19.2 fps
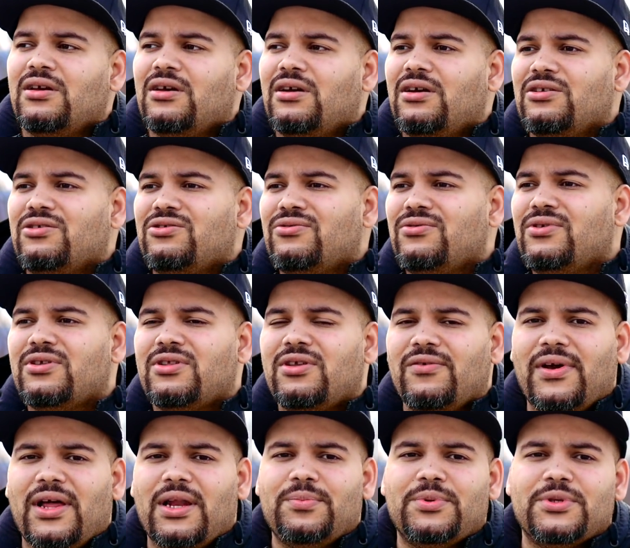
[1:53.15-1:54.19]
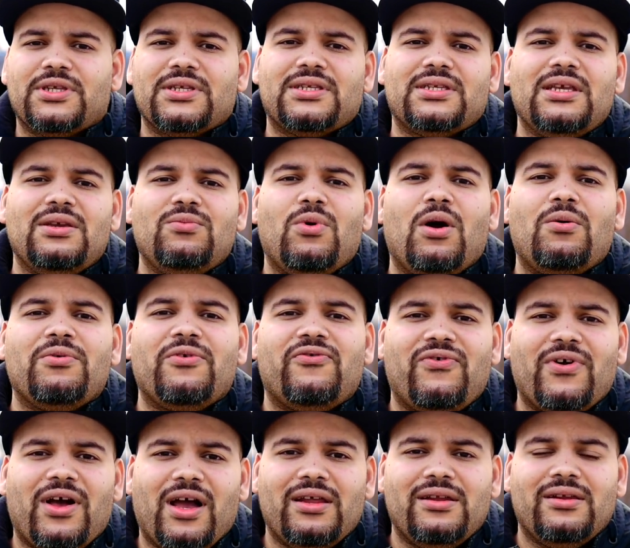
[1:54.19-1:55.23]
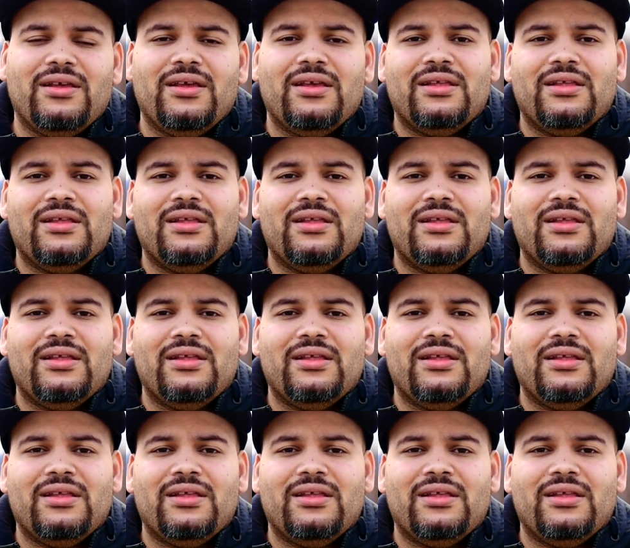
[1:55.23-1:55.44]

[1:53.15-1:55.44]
uh, junior developer to see what we find.